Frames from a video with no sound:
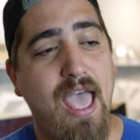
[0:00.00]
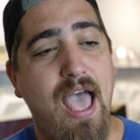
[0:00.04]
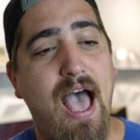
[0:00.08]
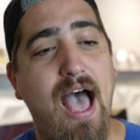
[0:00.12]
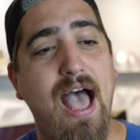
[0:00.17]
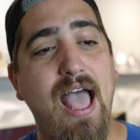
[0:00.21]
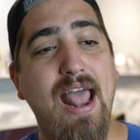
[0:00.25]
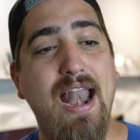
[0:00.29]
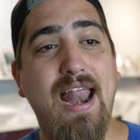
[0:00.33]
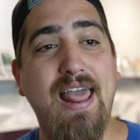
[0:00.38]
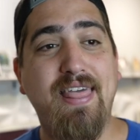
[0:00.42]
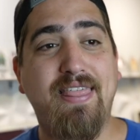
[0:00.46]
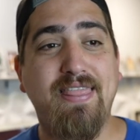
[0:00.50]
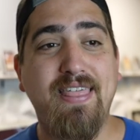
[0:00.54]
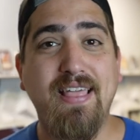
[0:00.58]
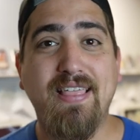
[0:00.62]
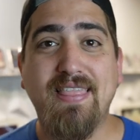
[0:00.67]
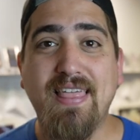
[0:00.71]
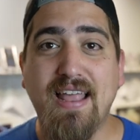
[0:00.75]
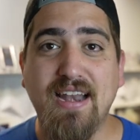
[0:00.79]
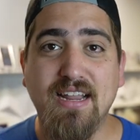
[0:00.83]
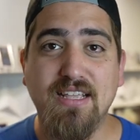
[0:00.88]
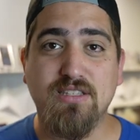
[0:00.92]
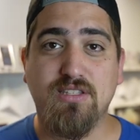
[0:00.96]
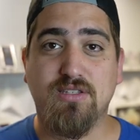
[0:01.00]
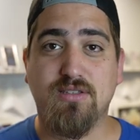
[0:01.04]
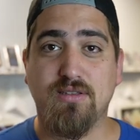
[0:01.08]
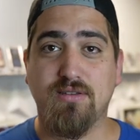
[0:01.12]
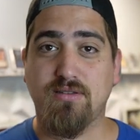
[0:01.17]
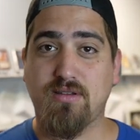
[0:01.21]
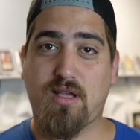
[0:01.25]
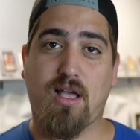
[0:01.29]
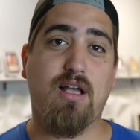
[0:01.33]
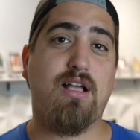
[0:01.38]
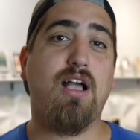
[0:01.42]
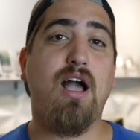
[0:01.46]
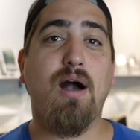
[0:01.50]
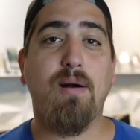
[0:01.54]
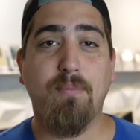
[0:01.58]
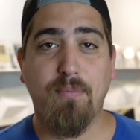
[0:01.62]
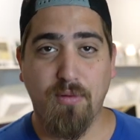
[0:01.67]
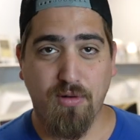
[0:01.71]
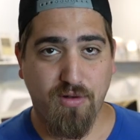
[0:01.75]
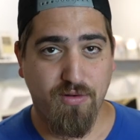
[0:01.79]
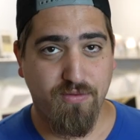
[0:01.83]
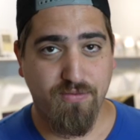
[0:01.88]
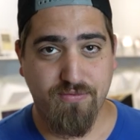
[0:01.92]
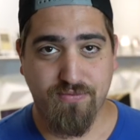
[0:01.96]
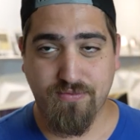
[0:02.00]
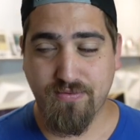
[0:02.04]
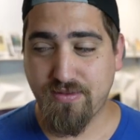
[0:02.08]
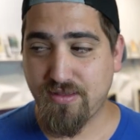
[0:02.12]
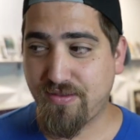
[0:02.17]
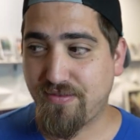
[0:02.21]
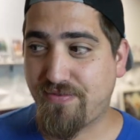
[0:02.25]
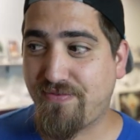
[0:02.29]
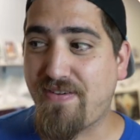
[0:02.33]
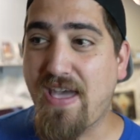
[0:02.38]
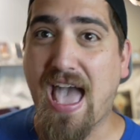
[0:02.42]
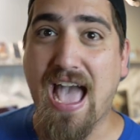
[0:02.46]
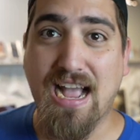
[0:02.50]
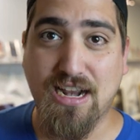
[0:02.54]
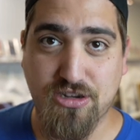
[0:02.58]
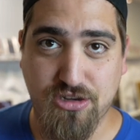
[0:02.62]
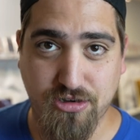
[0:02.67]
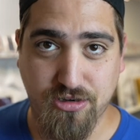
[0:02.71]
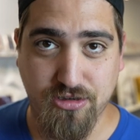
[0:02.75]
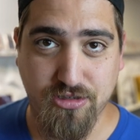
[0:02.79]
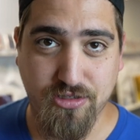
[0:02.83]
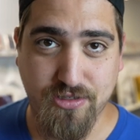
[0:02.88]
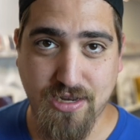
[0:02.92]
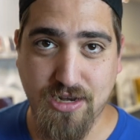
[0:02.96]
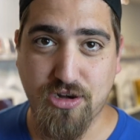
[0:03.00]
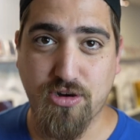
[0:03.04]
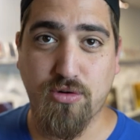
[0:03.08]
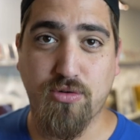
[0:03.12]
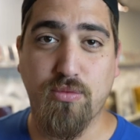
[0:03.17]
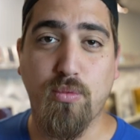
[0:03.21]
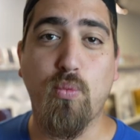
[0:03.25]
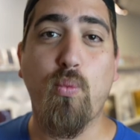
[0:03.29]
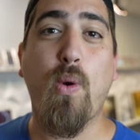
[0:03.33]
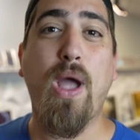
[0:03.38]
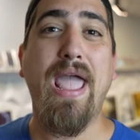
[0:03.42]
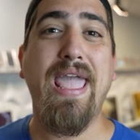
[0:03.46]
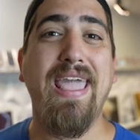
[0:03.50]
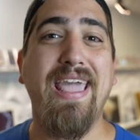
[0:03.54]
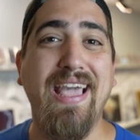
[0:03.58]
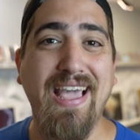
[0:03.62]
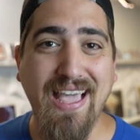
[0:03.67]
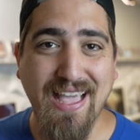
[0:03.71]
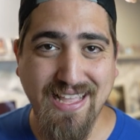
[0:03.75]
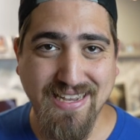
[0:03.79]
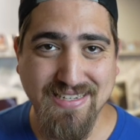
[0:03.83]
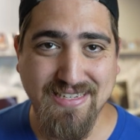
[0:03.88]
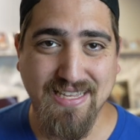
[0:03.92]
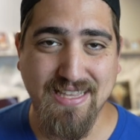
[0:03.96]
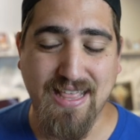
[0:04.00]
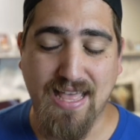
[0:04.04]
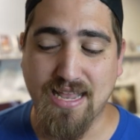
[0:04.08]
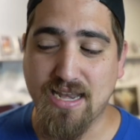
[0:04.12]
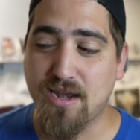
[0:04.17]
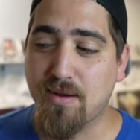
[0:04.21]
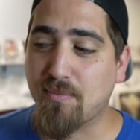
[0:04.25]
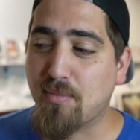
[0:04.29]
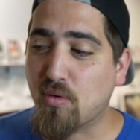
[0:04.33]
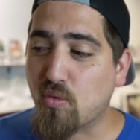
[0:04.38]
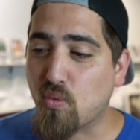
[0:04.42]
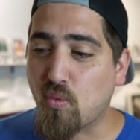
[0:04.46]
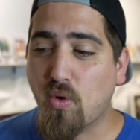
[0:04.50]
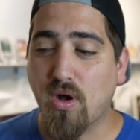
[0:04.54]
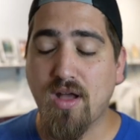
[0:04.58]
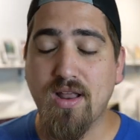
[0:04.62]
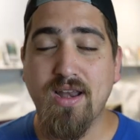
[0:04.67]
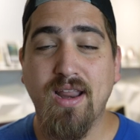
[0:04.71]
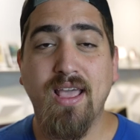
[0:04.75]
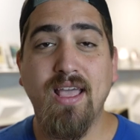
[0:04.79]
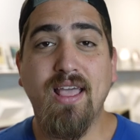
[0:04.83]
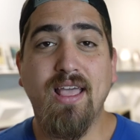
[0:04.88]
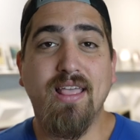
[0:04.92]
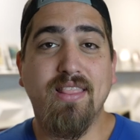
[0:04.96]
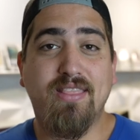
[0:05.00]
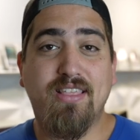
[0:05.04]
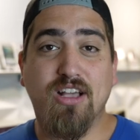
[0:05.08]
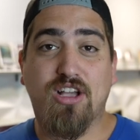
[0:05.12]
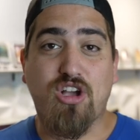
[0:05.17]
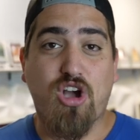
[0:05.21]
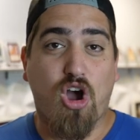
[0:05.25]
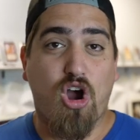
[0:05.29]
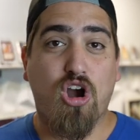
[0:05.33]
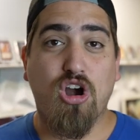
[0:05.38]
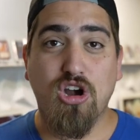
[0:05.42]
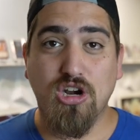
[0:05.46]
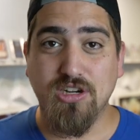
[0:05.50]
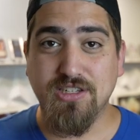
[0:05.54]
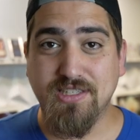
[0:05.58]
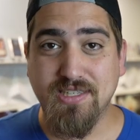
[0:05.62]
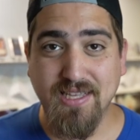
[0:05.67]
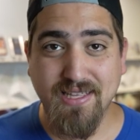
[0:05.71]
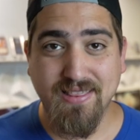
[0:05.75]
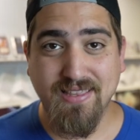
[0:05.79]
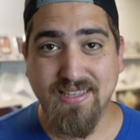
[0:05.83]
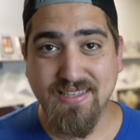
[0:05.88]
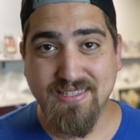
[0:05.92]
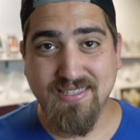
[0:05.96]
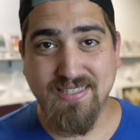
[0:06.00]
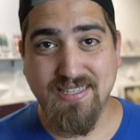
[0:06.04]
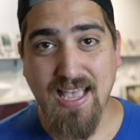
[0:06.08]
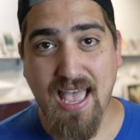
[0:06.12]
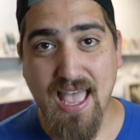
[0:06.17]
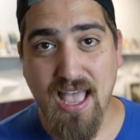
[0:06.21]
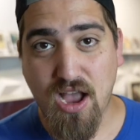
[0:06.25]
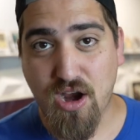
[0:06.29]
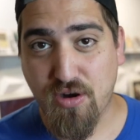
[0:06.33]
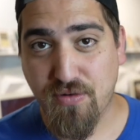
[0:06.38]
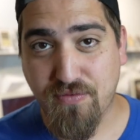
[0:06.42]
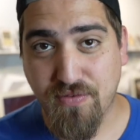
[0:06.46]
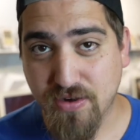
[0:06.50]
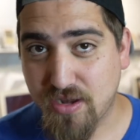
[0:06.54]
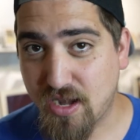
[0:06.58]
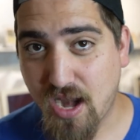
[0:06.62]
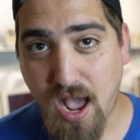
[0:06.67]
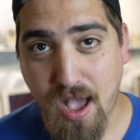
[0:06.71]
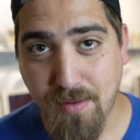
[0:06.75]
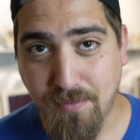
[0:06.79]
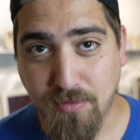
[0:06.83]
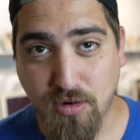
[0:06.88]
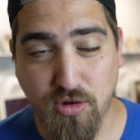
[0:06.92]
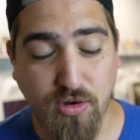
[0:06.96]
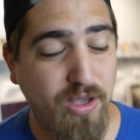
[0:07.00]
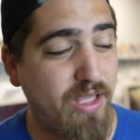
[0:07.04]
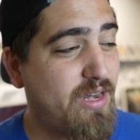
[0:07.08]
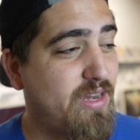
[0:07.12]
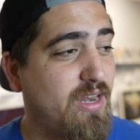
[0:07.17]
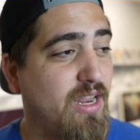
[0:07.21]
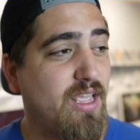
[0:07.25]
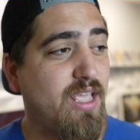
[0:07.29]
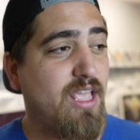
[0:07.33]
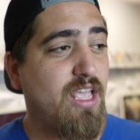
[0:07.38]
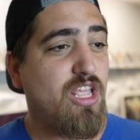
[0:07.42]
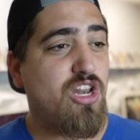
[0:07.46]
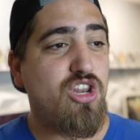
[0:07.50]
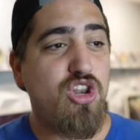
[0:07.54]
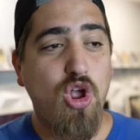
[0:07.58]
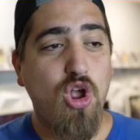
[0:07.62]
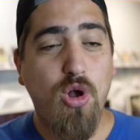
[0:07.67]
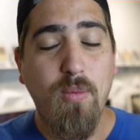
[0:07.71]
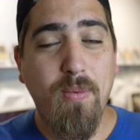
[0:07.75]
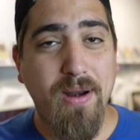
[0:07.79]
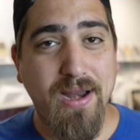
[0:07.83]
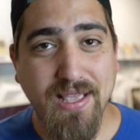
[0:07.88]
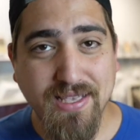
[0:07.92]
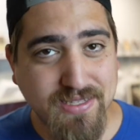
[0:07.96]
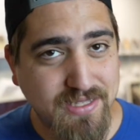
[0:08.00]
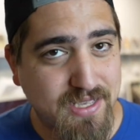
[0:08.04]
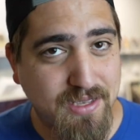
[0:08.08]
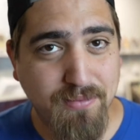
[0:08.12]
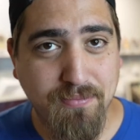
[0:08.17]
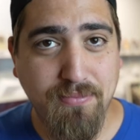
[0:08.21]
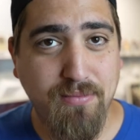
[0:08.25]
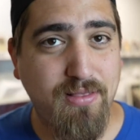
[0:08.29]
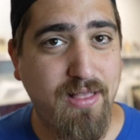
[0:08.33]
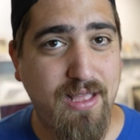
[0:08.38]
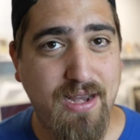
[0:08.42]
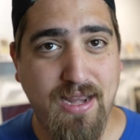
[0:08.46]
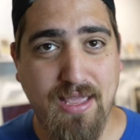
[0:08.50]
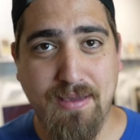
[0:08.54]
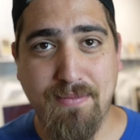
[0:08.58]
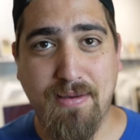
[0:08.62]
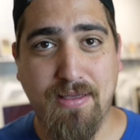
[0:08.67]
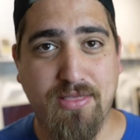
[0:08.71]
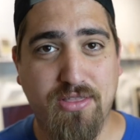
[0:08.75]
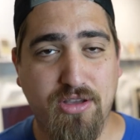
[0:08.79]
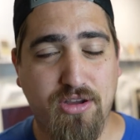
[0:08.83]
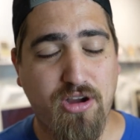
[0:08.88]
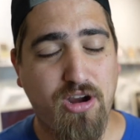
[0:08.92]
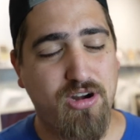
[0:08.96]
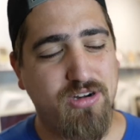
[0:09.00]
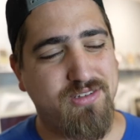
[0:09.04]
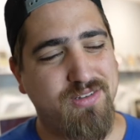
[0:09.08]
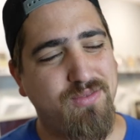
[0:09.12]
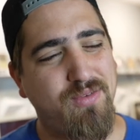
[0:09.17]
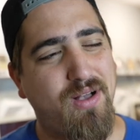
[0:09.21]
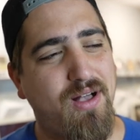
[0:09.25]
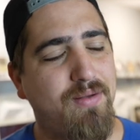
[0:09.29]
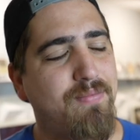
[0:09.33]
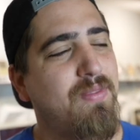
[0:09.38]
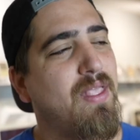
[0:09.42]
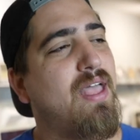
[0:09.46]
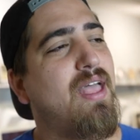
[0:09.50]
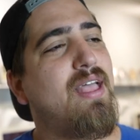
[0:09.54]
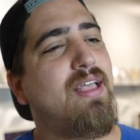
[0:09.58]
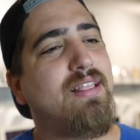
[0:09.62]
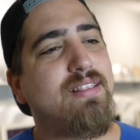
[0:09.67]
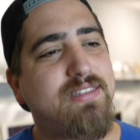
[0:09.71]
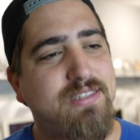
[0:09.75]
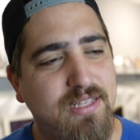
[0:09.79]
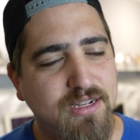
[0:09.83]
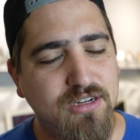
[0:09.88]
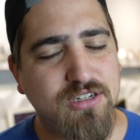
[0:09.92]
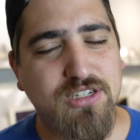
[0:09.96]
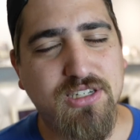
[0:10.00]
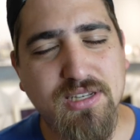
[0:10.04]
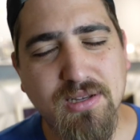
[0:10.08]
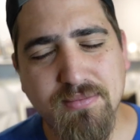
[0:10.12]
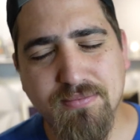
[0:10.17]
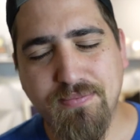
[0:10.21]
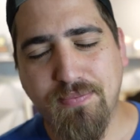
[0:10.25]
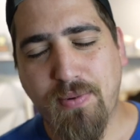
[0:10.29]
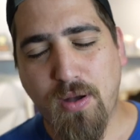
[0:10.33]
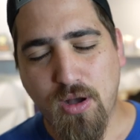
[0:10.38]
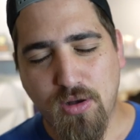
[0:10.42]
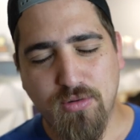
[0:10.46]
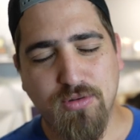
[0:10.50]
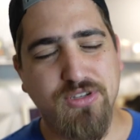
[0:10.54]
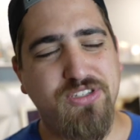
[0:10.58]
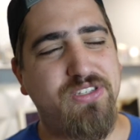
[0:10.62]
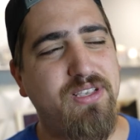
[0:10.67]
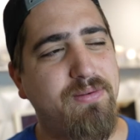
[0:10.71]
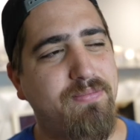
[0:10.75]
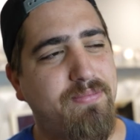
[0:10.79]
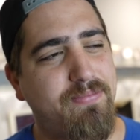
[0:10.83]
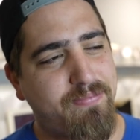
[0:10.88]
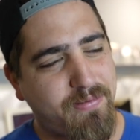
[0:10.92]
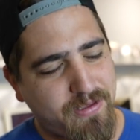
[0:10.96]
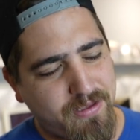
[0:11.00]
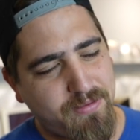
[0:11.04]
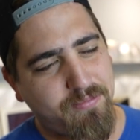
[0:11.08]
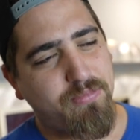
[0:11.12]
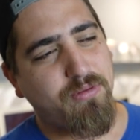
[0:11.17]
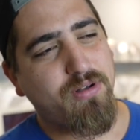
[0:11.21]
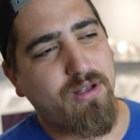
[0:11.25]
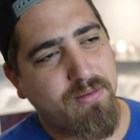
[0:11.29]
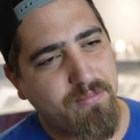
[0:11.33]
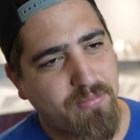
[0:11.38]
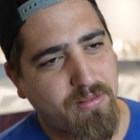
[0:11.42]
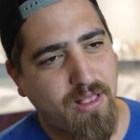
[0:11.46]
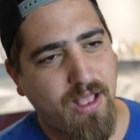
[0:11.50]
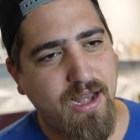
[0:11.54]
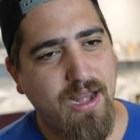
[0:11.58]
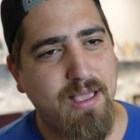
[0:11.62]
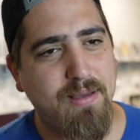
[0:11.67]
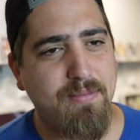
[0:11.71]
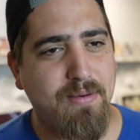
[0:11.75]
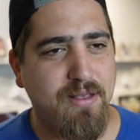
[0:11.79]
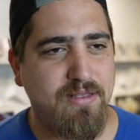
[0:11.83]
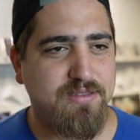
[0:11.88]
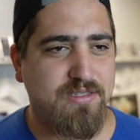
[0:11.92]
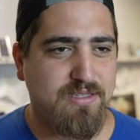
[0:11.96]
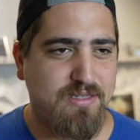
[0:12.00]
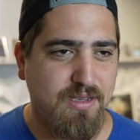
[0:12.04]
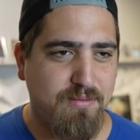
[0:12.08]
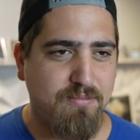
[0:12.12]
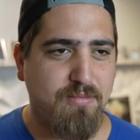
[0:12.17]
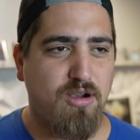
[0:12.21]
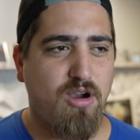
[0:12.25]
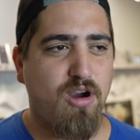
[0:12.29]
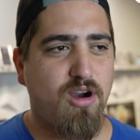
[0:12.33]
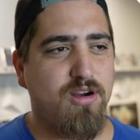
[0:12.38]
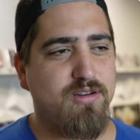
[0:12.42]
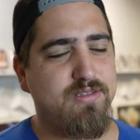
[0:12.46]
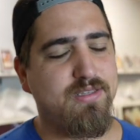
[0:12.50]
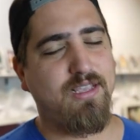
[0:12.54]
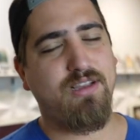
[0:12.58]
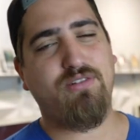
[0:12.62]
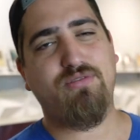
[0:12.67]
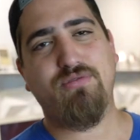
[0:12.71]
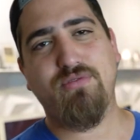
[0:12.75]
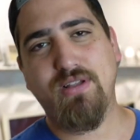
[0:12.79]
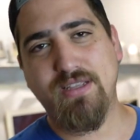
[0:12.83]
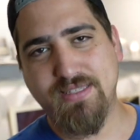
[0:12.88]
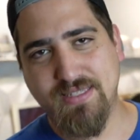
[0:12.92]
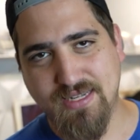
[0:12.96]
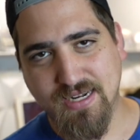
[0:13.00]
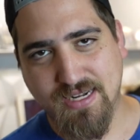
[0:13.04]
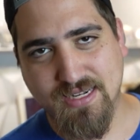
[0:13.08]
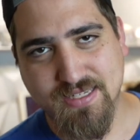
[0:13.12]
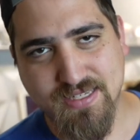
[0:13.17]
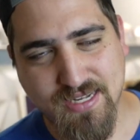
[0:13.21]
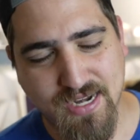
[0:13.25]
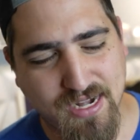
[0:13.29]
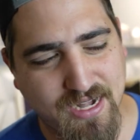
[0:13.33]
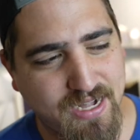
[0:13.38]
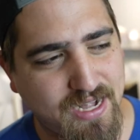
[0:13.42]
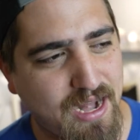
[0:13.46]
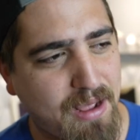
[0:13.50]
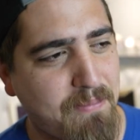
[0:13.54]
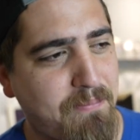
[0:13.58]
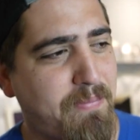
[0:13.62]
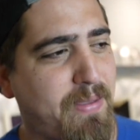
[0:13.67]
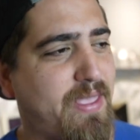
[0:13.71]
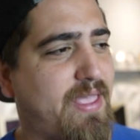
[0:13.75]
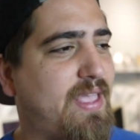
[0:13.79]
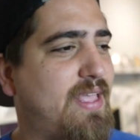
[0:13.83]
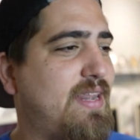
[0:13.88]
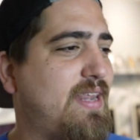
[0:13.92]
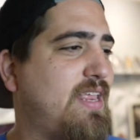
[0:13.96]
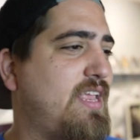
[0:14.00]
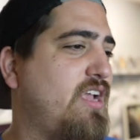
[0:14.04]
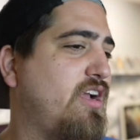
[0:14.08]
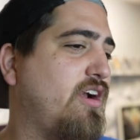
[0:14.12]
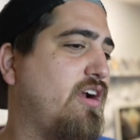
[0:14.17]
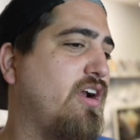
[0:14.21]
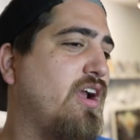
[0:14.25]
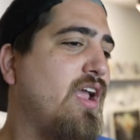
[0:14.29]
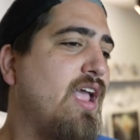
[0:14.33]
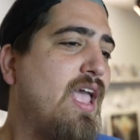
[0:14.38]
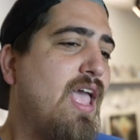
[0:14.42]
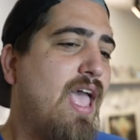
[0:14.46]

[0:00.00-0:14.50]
And I think that is a couple of factors that are weighing into that. Number one, the cards in this set are phenomenal. And nobody's complaining about the cards. Well, so there's some posts of people complaining about some cards like Rhystic Study not being in here.